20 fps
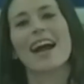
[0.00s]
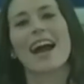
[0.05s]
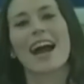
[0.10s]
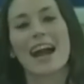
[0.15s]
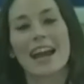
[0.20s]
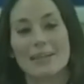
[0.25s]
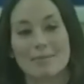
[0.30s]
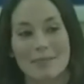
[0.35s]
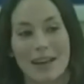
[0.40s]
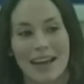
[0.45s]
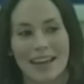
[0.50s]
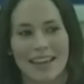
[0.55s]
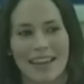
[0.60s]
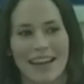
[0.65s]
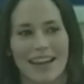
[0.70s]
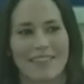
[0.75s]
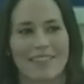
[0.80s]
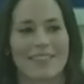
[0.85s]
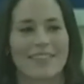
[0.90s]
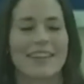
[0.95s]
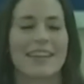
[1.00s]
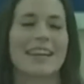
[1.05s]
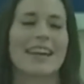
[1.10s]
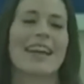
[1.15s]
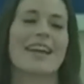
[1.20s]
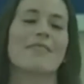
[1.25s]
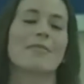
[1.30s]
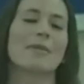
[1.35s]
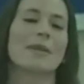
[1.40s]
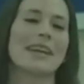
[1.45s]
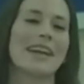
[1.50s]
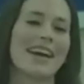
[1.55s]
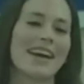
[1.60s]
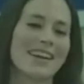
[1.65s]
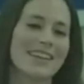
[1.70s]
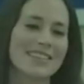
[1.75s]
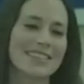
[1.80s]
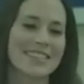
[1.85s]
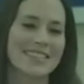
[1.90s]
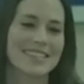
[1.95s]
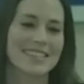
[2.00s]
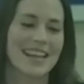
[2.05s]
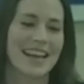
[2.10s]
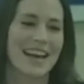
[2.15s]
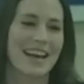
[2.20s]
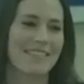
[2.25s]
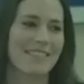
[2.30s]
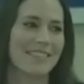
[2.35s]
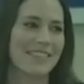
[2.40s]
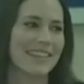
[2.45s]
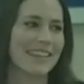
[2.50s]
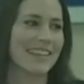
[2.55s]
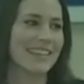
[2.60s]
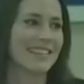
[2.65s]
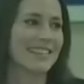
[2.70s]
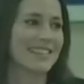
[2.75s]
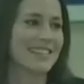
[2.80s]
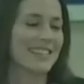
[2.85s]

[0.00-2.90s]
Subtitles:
I'm not laughing. Everybody else is laughing.